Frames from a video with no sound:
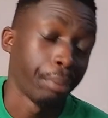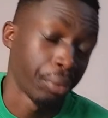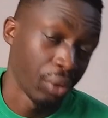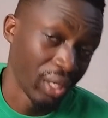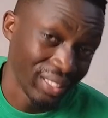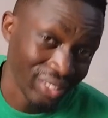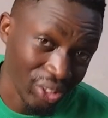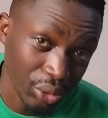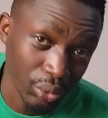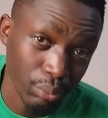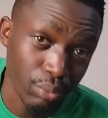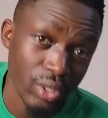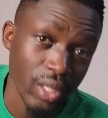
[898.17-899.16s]
pollen
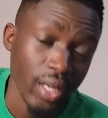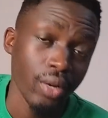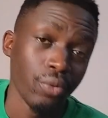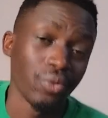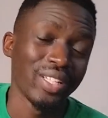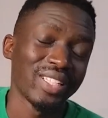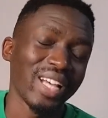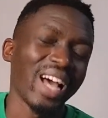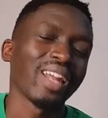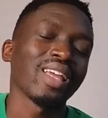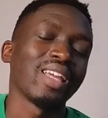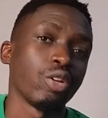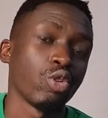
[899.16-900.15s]
tubes which
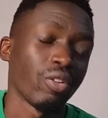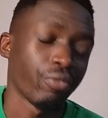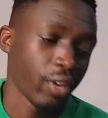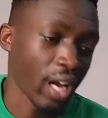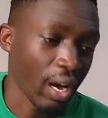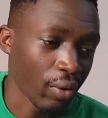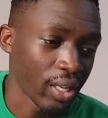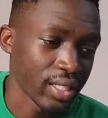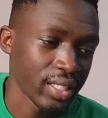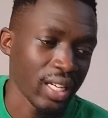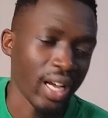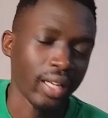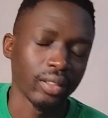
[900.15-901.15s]
are in your flowers,
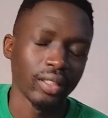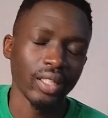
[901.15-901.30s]
and